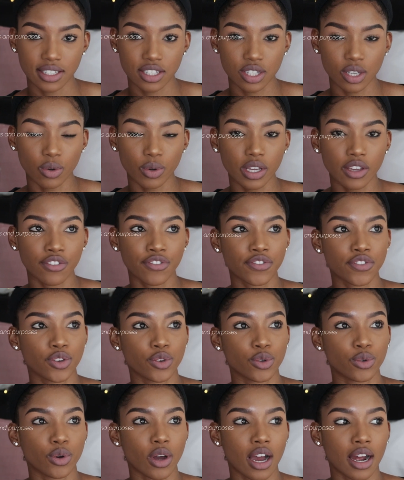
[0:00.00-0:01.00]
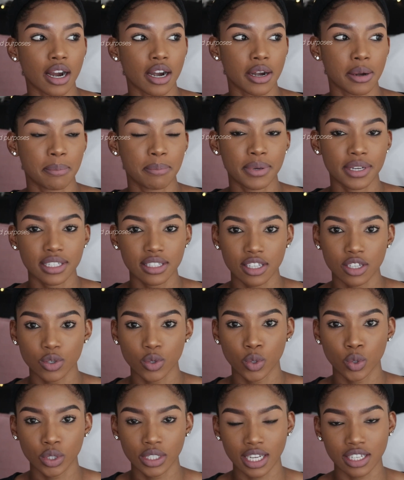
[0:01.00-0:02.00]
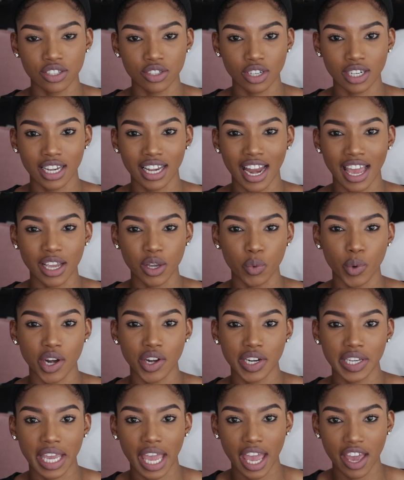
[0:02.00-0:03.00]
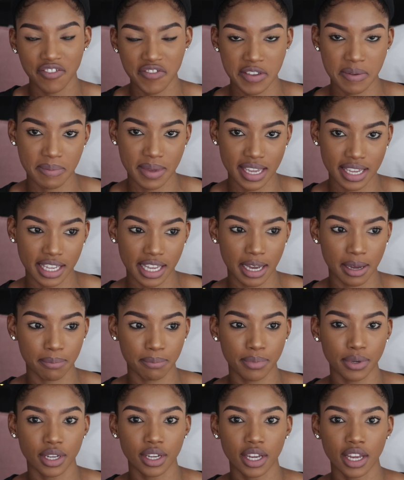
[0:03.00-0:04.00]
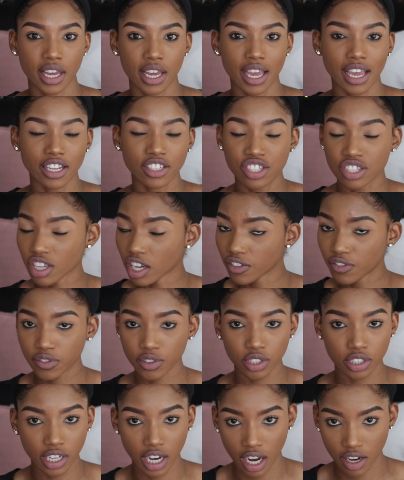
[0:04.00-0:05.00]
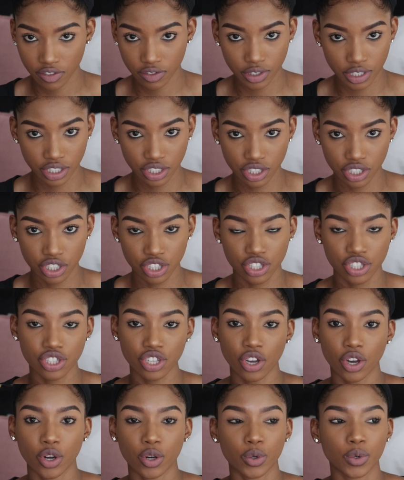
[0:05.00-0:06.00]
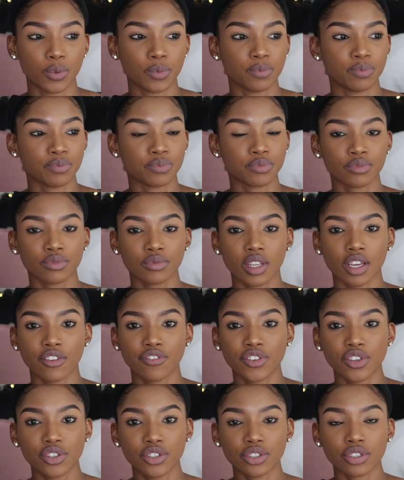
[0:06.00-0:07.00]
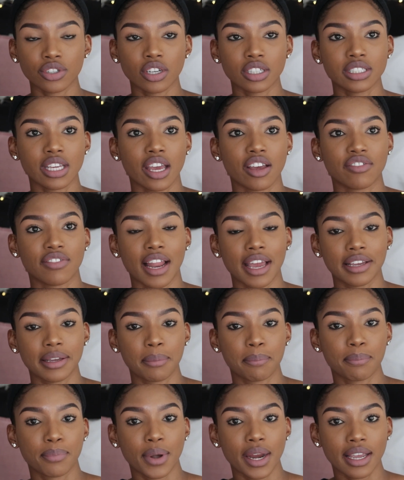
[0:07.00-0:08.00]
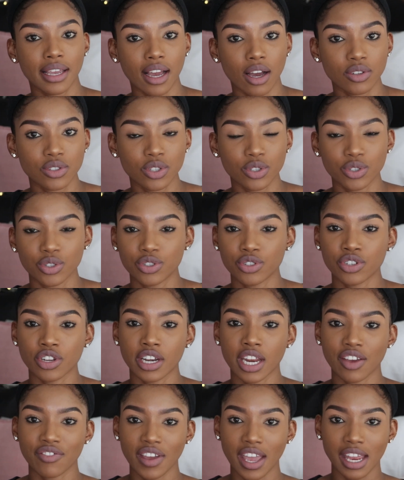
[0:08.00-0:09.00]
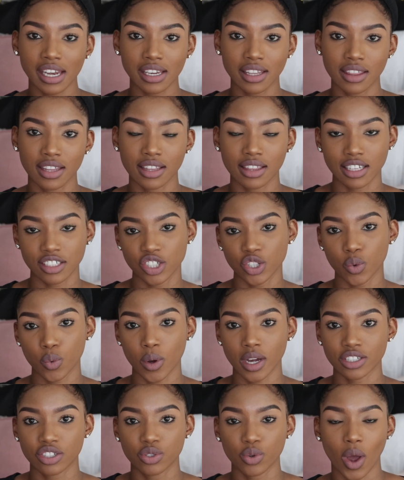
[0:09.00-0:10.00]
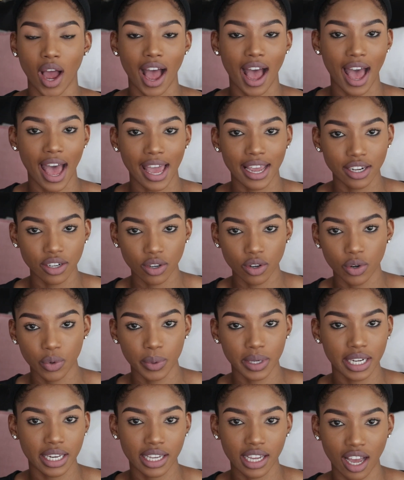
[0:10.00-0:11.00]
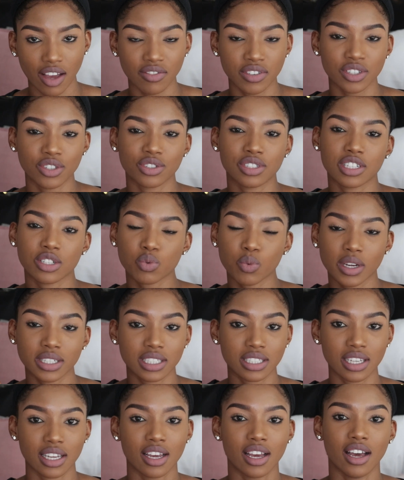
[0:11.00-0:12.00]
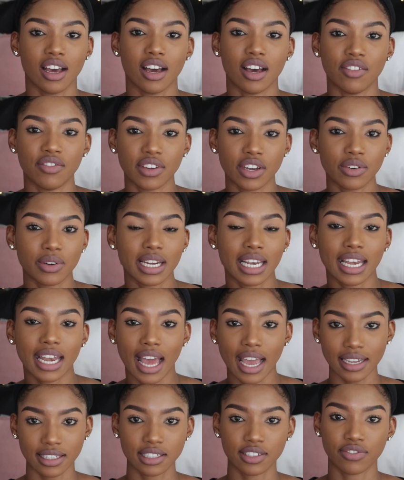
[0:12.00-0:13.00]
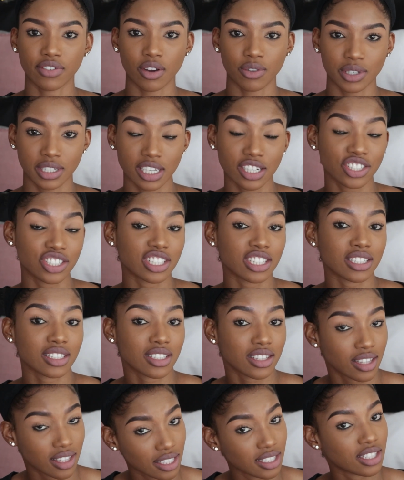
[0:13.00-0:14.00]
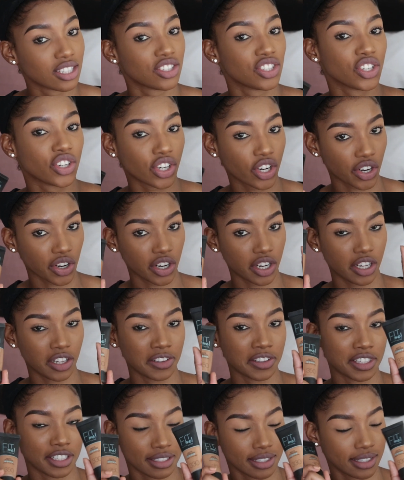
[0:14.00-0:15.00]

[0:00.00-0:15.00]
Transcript: So if you are a person who does not like wearing heavy makeup, it's not full coverage. So if you do not have like breakouts, or you do not have anything that you want to hide or really cover, you just want a very light foundation, this is your girl.